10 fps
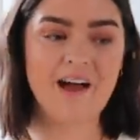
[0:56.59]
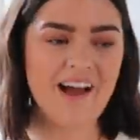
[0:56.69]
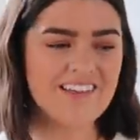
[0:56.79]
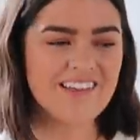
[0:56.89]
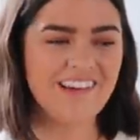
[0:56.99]
but
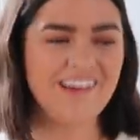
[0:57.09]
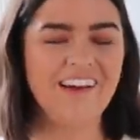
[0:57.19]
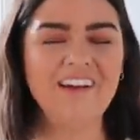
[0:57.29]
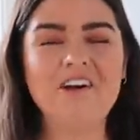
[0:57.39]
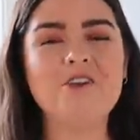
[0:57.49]

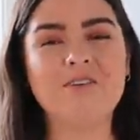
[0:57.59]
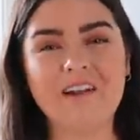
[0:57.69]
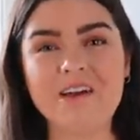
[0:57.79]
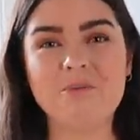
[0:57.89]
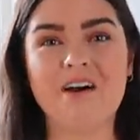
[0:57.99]
actually, I feel
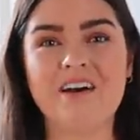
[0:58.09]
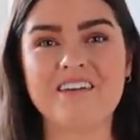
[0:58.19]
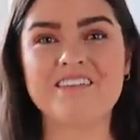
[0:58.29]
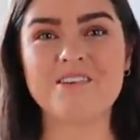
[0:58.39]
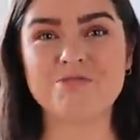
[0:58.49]
like it
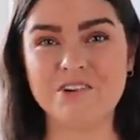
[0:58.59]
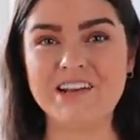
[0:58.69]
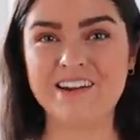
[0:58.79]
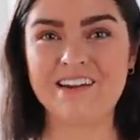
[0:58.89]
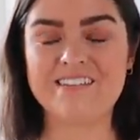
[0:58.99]
works
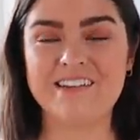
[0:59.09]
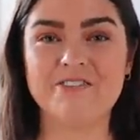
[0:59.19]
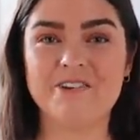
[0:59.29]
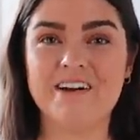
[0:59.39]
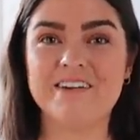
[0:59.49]
really nicely
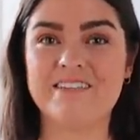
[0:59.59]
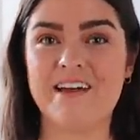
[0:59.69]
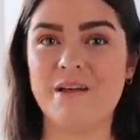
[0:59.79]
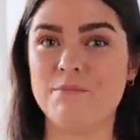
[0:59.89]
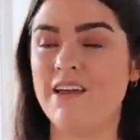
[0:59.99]
for us,
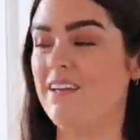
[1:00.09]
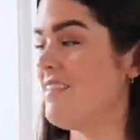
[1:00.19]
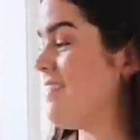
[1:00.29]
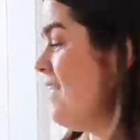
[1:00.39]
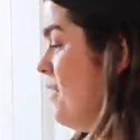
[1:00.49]
and it means